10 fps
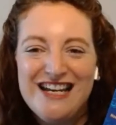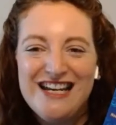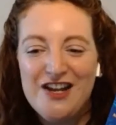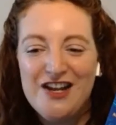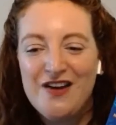
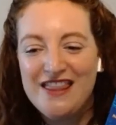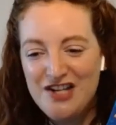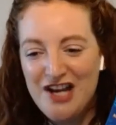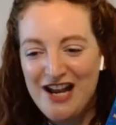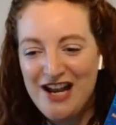you know, in
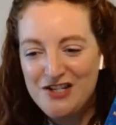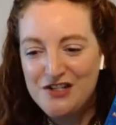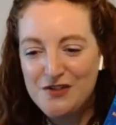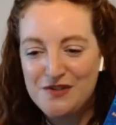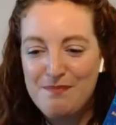the chat
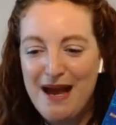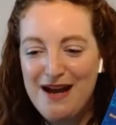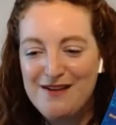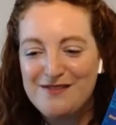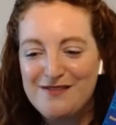she talks
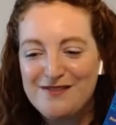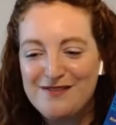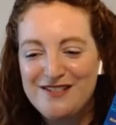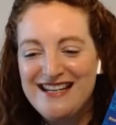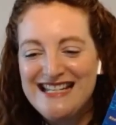about
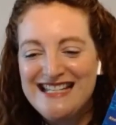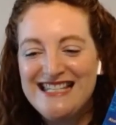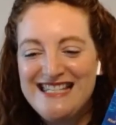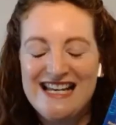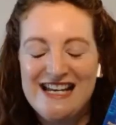
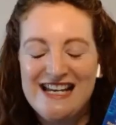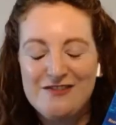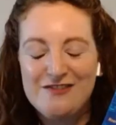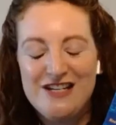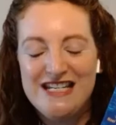sitting down
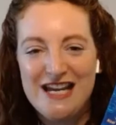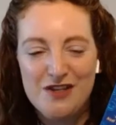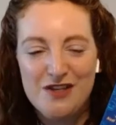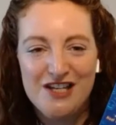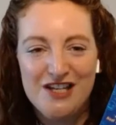reading it
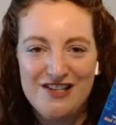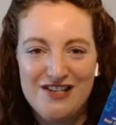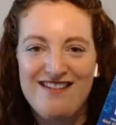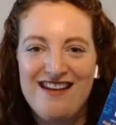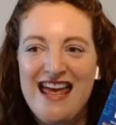with her
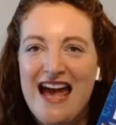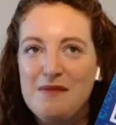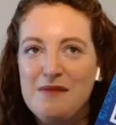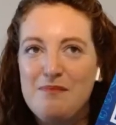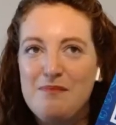son
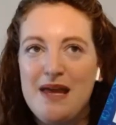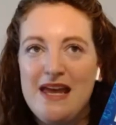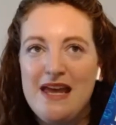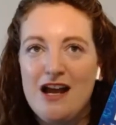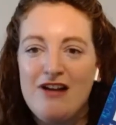and it
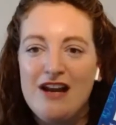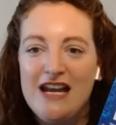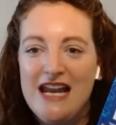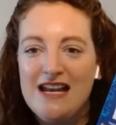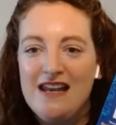being a
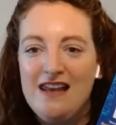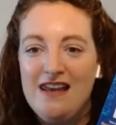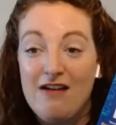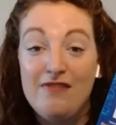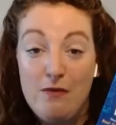really
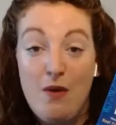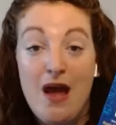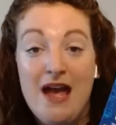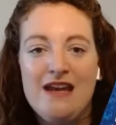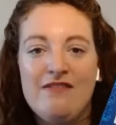lovely
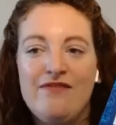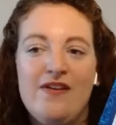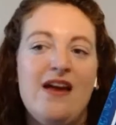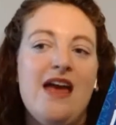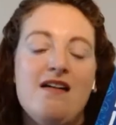way
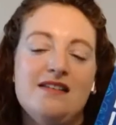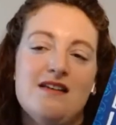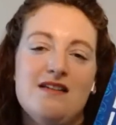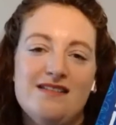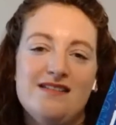for her
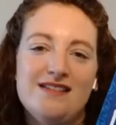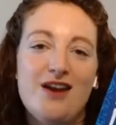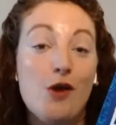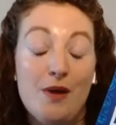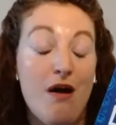son to
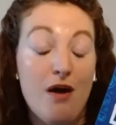open